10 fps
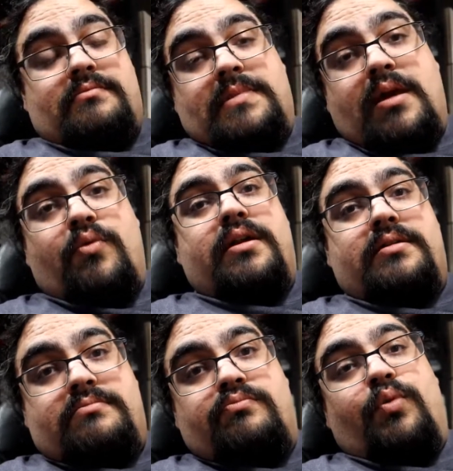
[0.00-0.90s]
they
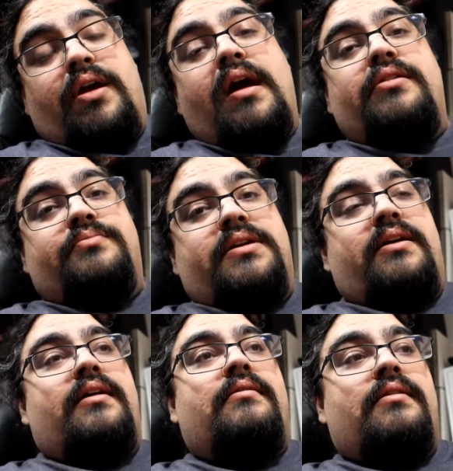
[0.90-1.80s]
wanted Weird Al to
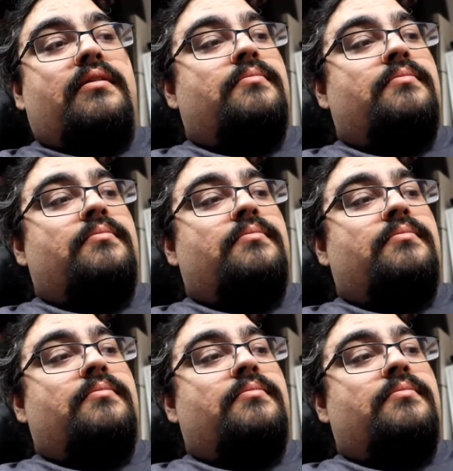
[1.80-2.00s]
play a,